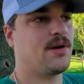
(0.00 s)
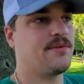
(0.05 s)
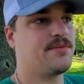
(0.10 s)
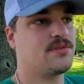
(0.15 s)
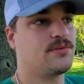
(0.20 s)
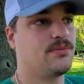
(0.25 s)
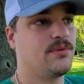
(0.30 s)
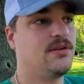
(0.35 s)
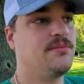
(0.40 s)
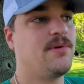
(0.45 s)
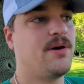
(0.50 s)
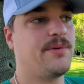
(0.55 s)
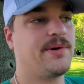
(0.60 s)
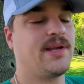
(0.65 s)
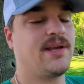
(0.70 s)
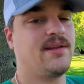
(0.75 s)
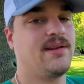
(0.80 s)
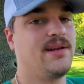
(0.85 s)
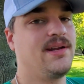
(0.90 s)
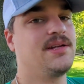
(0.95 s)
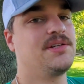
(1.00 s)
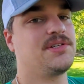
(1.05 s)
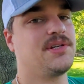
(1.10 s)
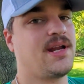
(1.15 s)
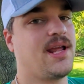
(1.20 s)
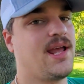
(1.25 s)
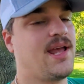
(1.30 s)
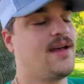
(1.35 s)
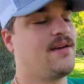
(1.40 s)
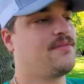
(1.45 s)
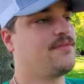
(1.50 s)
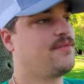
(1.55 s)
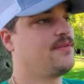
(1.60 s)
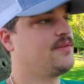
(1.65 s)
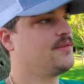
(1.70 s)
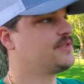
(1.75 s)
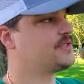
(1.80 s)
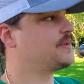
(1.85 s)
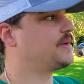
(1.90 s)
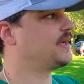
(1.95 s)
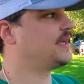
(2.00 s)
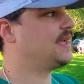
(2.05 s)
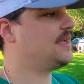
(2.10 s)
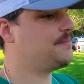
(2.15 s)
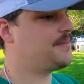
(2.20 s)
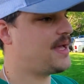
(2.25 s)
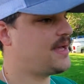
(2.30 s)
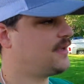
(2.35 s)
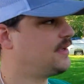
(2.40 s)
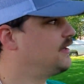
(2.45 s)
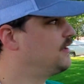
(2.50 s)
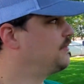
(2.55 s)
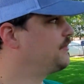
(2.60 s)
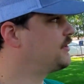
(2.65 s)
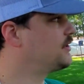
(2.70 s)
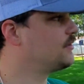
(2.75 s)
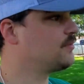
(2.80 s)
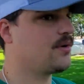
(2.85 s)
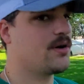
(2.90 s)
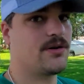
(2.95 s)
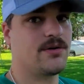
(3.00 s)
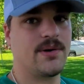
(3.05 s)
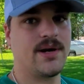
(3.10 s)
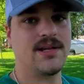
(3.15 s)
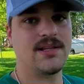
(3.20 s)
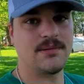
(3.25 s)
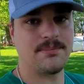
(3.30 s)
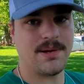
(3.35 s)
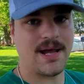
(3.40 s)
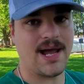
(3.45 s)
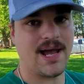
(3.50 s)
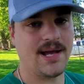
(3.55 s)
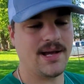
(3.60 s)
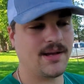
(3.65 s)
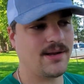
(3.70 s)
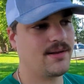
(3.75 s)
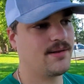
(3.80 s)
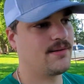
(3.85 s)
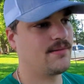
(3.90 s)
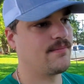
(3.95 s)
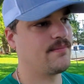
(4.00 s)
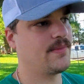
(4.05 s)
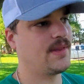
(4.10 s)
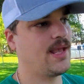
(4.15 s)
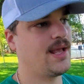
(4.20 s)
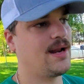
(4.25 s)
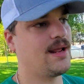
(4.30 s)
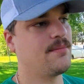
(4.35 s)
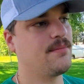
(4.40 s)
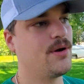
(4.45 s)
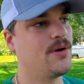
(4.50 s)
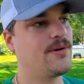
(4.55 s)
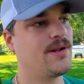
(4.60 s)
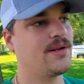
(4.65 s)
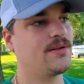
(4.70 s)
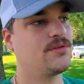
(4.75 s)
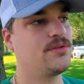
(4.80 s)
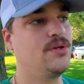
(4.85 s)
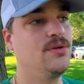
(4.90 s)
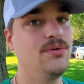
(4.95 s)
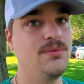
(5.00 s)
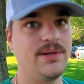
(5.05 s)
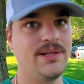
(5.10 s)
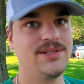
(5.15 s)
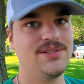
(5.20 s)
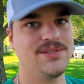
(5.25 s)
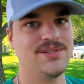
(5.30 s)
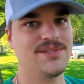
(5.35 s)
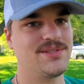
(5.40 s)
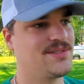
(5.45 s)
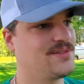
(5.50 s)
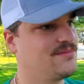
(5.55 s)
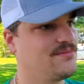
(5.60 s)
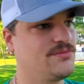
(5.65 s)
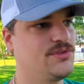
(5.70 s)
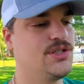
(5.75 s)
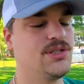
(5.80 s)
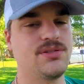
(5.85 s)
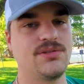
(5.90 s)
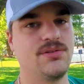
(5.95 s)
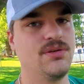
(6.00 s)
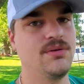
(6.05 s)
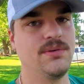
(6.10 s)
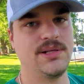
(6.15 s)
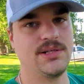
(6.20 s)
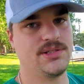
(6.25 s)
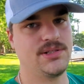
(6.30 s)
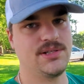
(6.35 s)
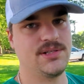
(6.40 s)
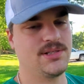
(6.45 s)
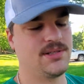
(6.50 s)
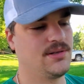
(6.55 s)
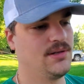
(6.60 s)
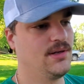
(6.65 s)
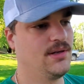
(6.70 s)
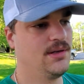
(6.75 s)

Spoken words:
I was real mowing at 1.5 inches. So I came back here with the rotary in the bag, and I mowed at 2 inches, just 2 inches.